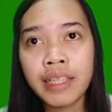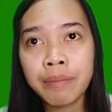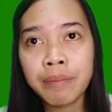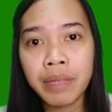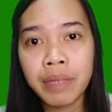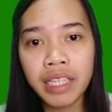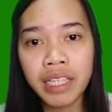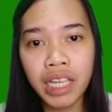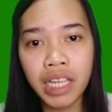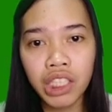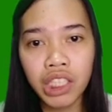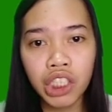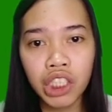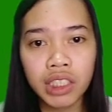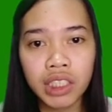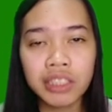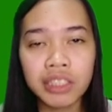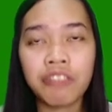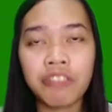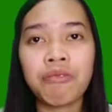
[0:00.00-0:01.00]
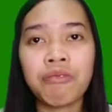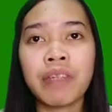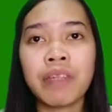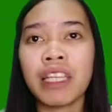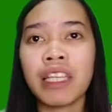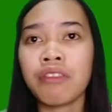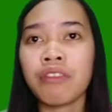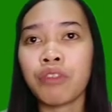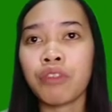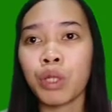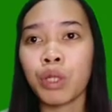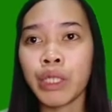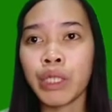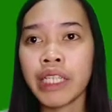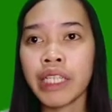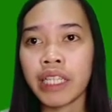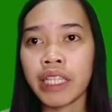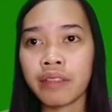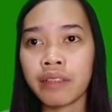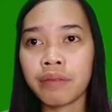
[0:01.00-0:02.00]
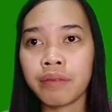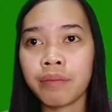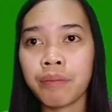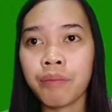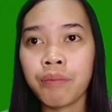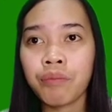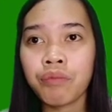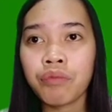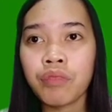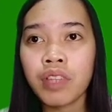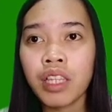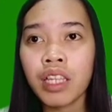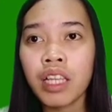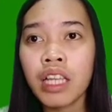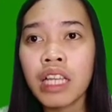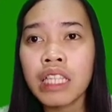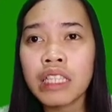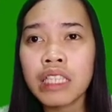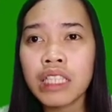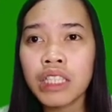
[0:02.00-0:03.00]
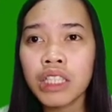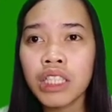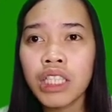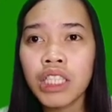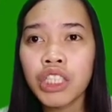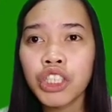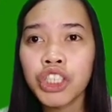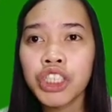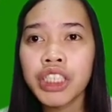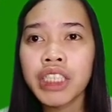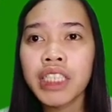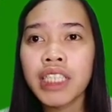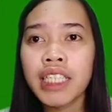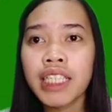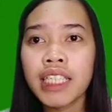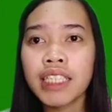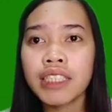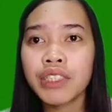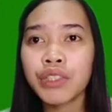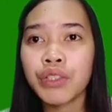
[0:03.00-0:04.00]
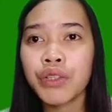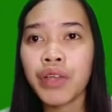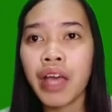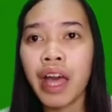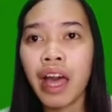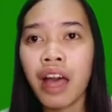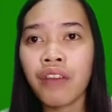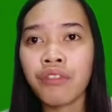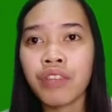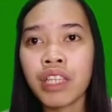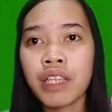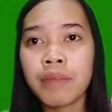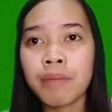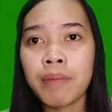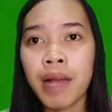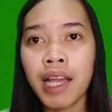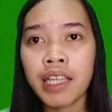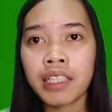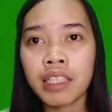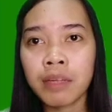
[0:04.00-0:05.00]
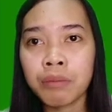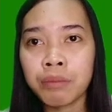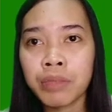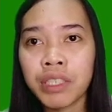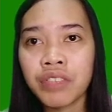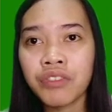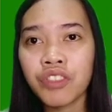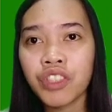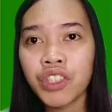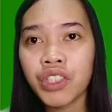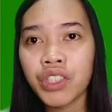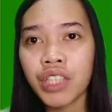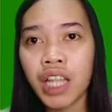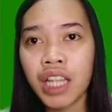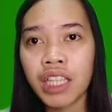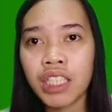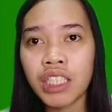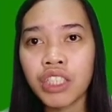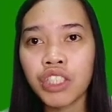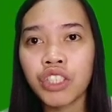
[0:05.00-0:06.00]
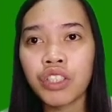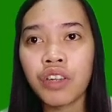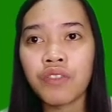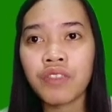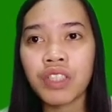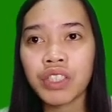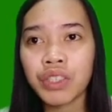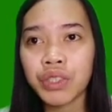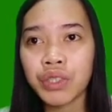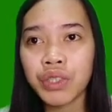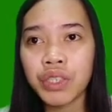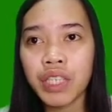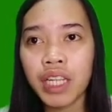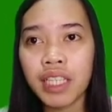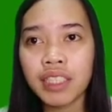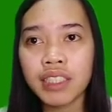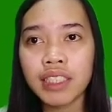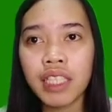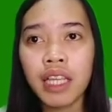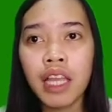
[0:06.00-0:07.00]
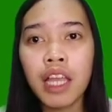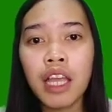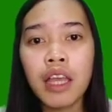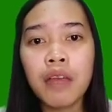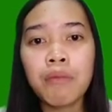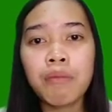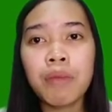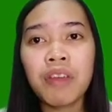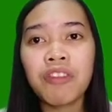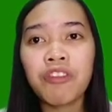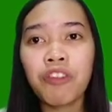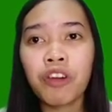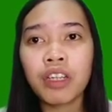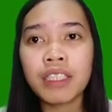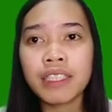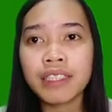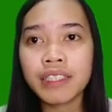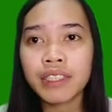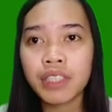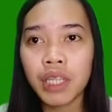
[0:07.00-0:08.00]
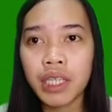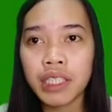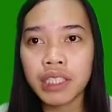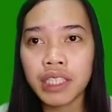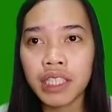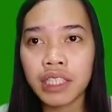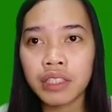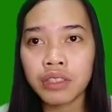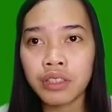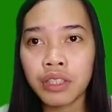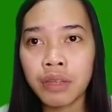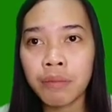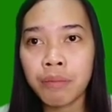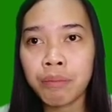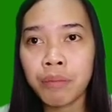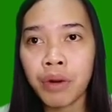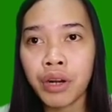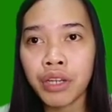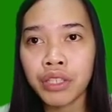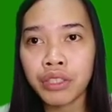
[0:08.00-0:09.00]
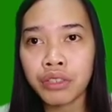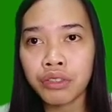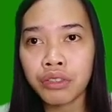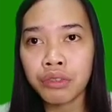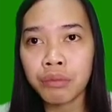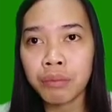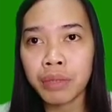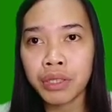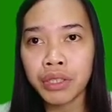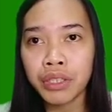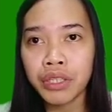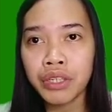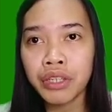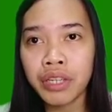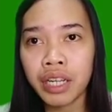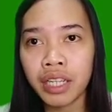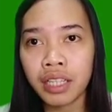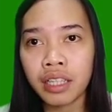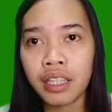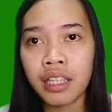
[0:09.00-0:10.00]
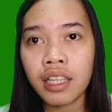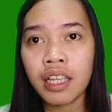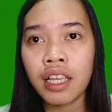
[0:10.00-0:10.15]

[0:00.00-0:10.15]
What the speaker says: implications of meaningful learning. The teacher needs to have in mind the previous knowledge of the students before starting to impart new material.